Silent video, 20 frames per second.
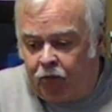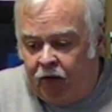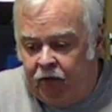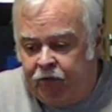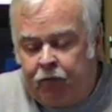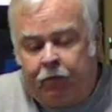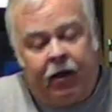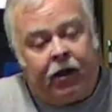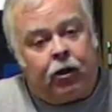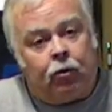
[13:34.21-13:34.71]

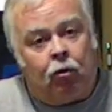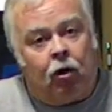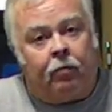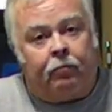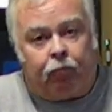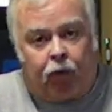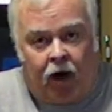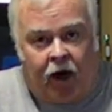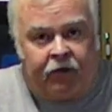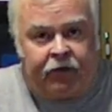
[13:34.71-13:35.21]
If you make your own
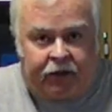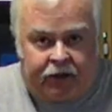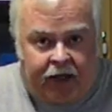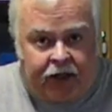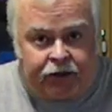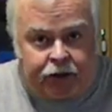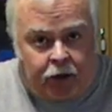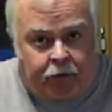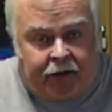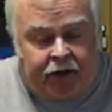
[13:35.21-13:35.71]
broth, it
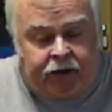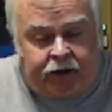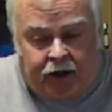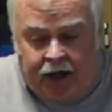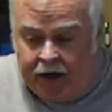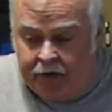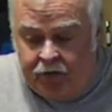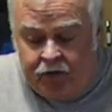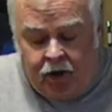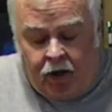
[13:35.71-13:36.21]
takes a little bit of
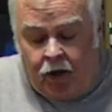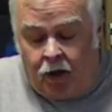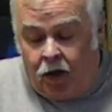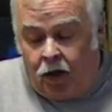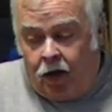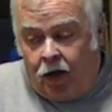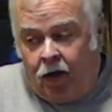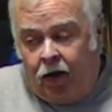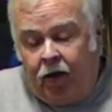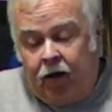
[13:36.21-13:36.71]
time.
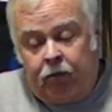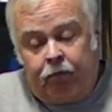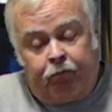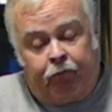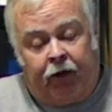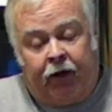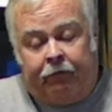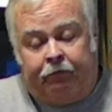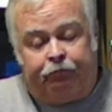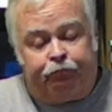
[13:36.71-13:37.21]

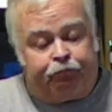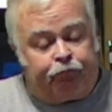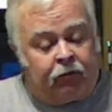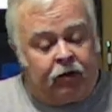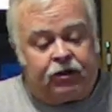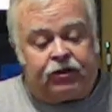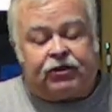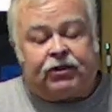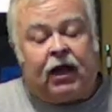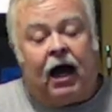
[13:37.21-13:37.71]
But
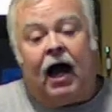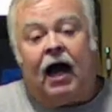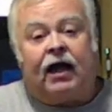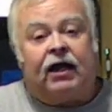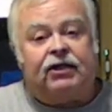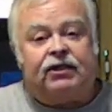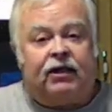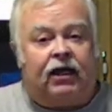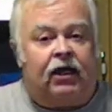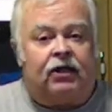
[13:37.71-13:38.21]

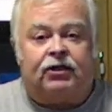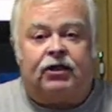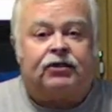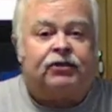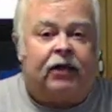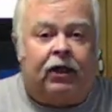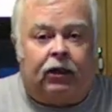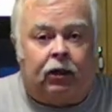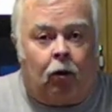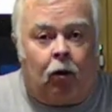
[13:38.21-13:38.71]
stock is the
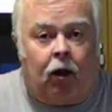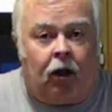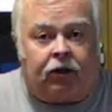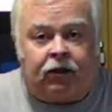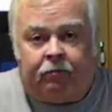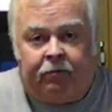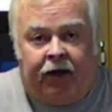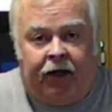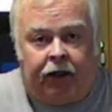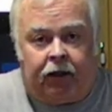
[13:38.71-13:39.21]
easiest thing in the world
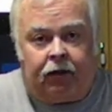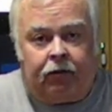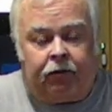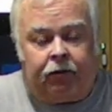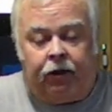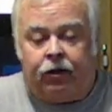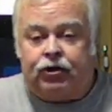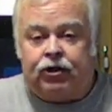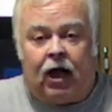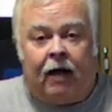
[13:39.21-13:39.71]
to make.
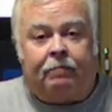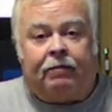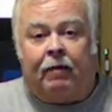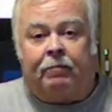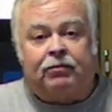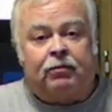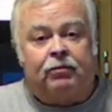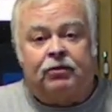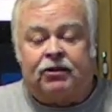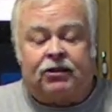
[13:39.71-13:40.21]
You chop
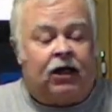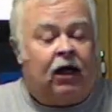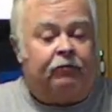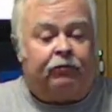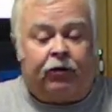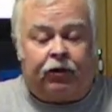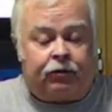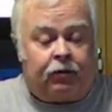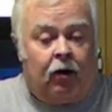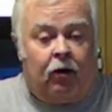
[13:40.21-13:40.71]
up some stuff,
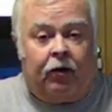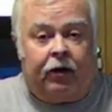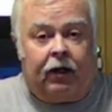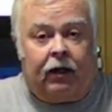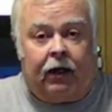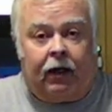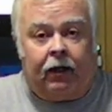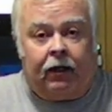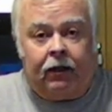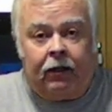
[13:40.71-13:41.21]
you throw it
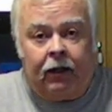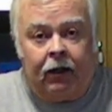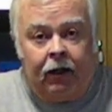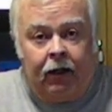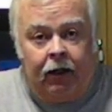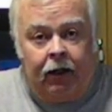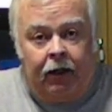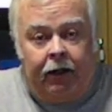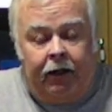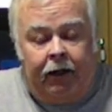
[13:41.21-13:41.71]
in
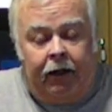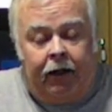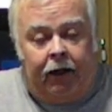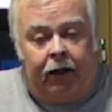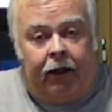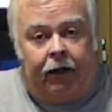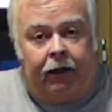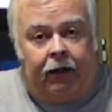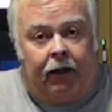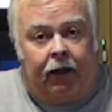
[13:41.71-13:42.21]

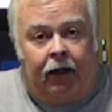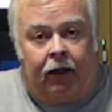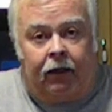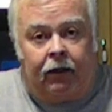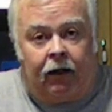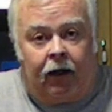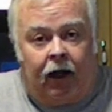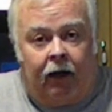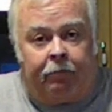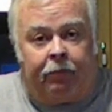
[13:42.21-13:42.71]

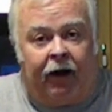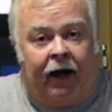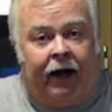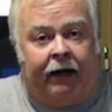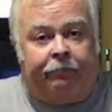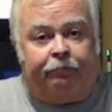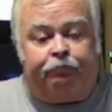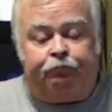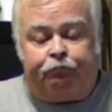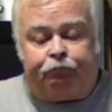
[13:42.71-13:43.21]
a
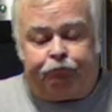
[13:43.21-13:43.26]
pot,